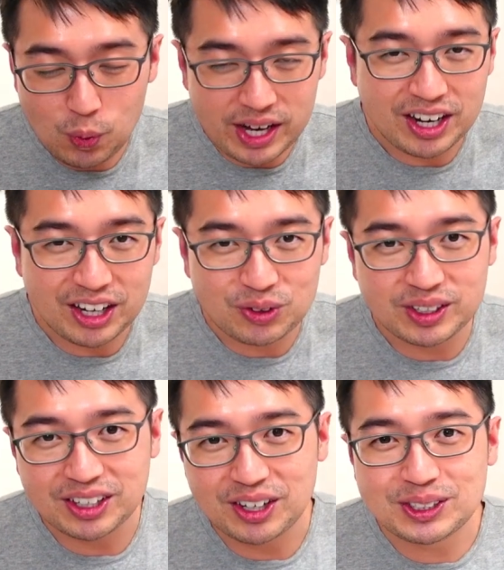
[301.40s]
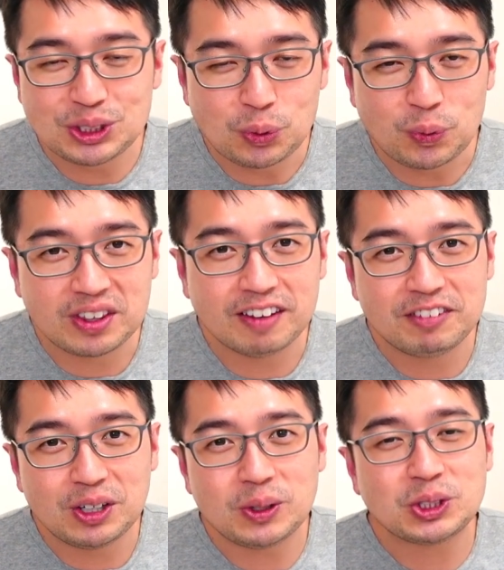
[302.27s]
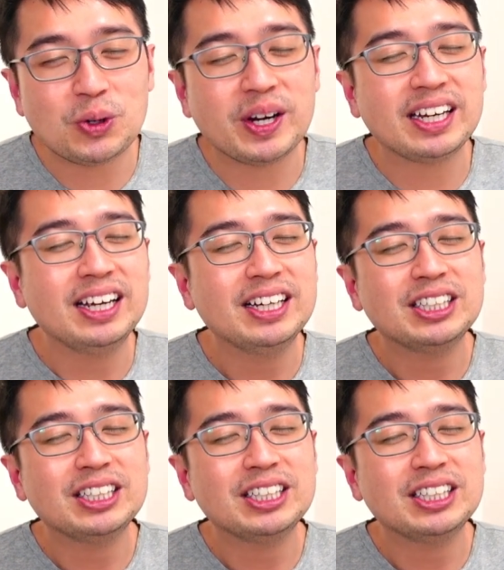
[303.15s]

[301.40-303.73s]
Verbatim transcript: $100 worth of Dogecoin